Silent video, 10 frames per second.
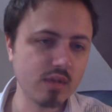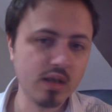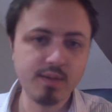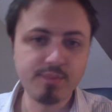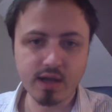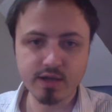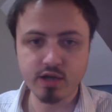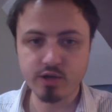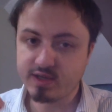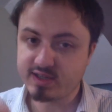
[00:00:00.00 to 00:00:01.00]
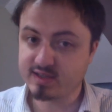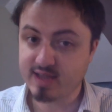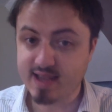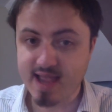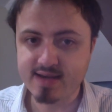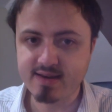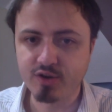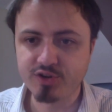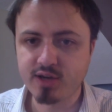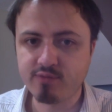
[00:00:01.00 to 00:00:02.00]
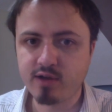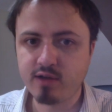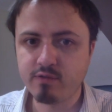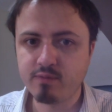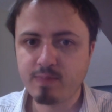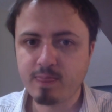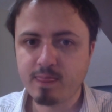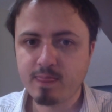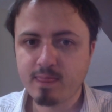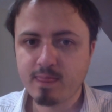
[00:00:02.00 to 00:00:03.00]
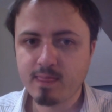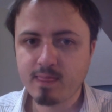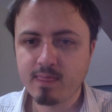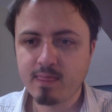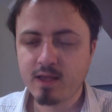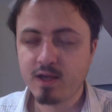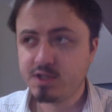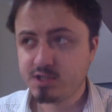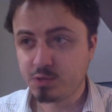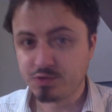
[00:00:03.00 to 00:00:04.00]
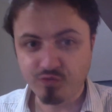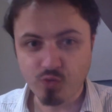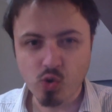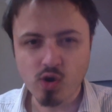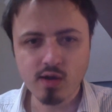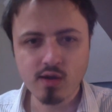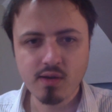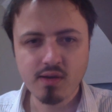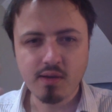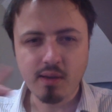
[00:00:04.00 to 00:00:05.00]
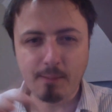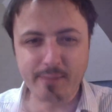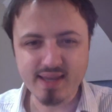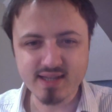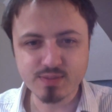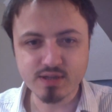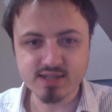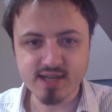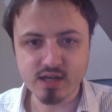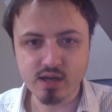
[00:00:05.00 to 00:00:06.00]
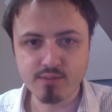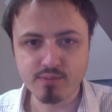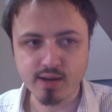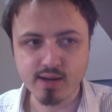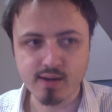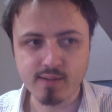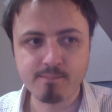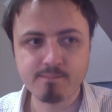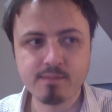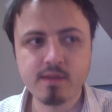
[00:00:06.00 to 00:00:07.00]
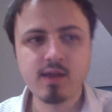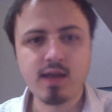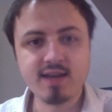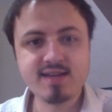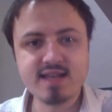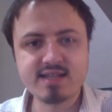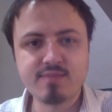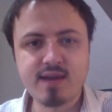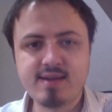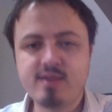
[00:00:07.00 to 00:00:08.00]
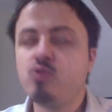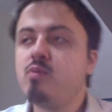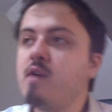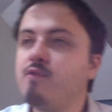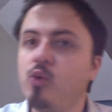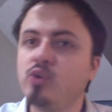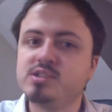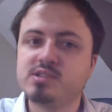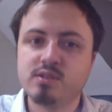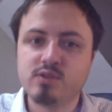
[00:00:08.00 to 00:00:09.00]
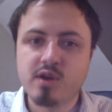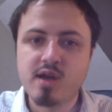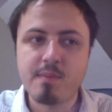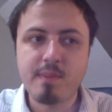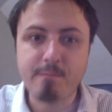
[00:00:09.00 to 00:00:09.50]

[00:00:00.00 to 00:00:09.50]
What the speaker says: But, it ended on turn 5. So it was 4 apiece because he had Linebreaker. And he decimated all my forces that had gone up.